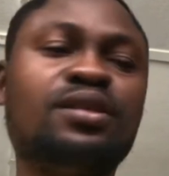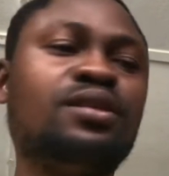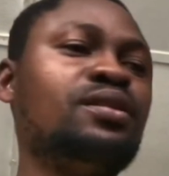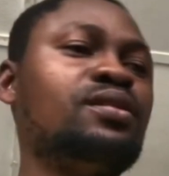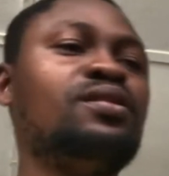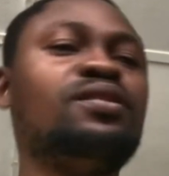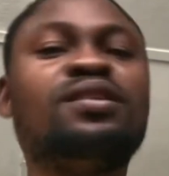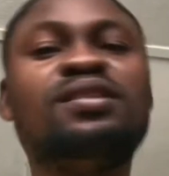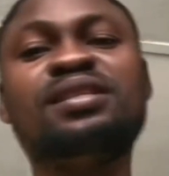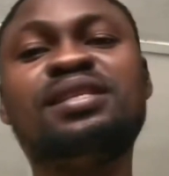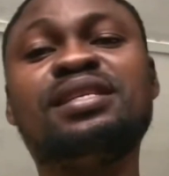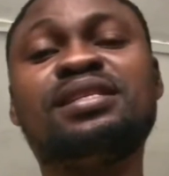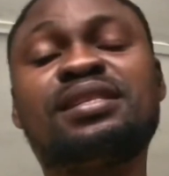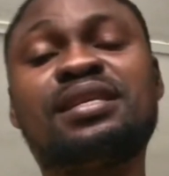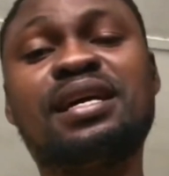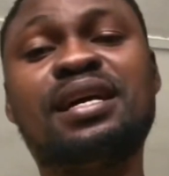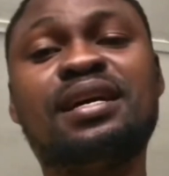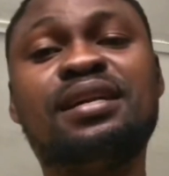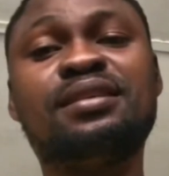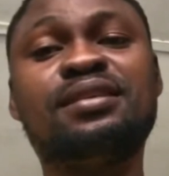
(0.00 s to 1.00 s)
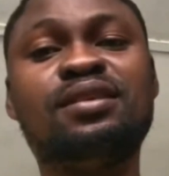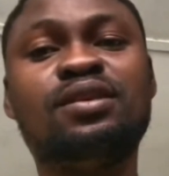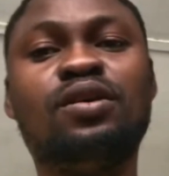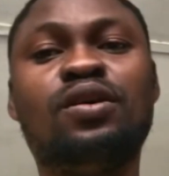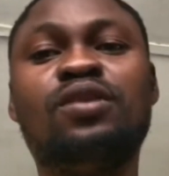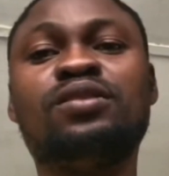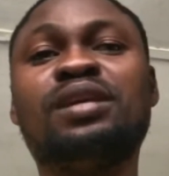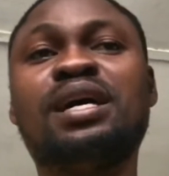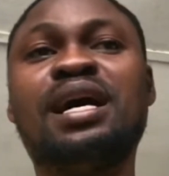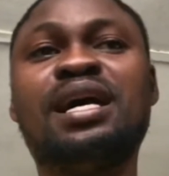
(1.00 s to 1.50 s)
Don't discard
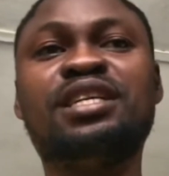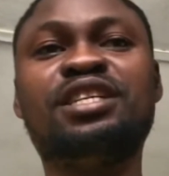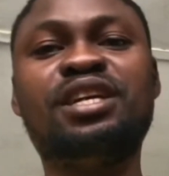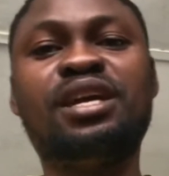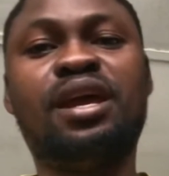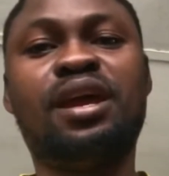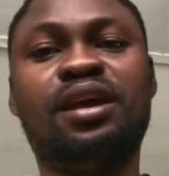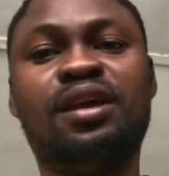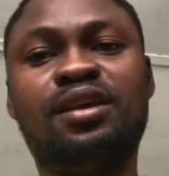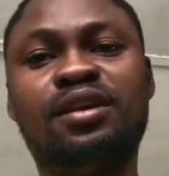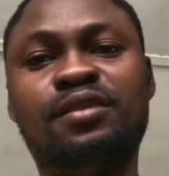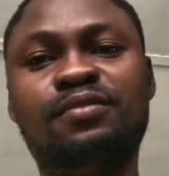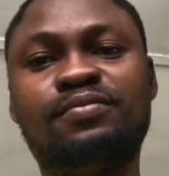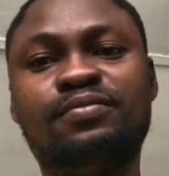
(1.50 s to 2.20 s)
unhatched egg.